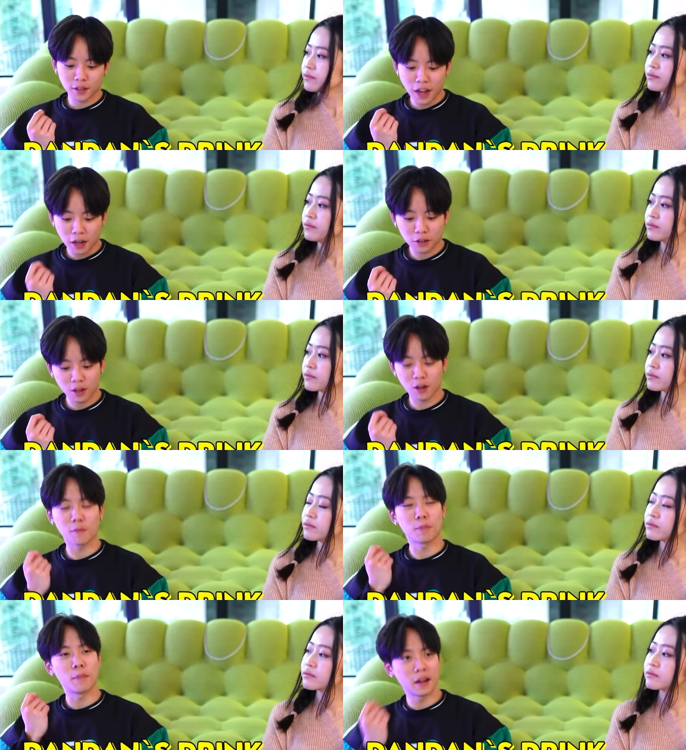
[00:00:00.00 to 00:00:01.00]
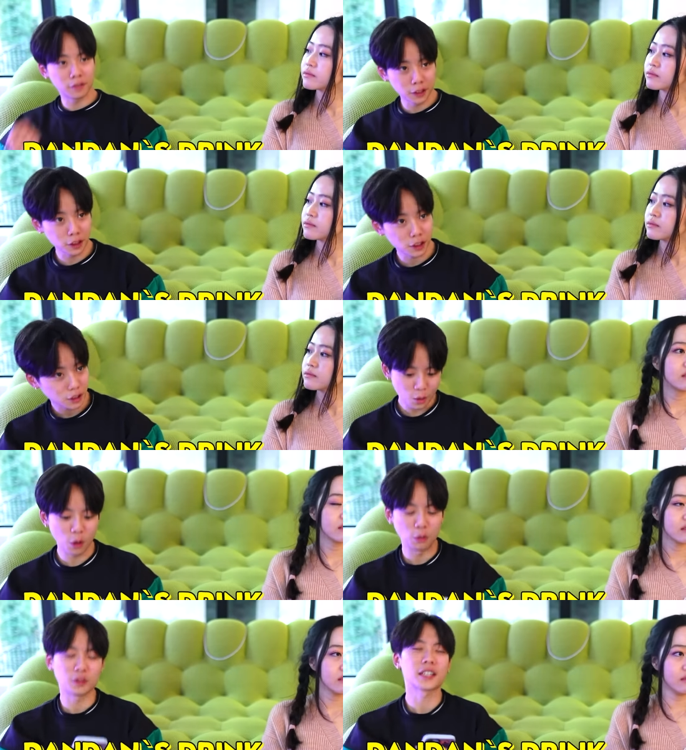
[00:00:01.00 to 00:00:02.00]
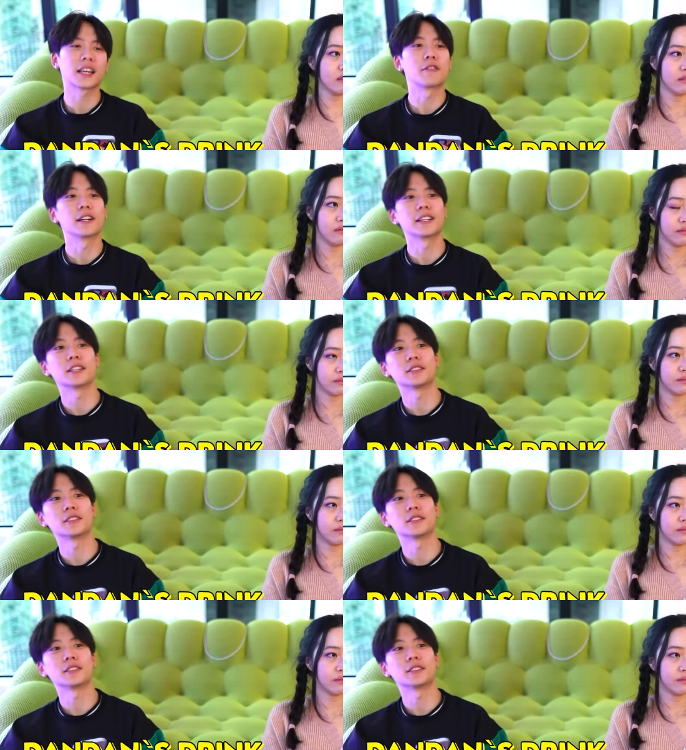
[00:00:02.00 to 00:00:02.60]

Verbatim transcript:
Speaker 1: of alcohol beverage, what would I get right now?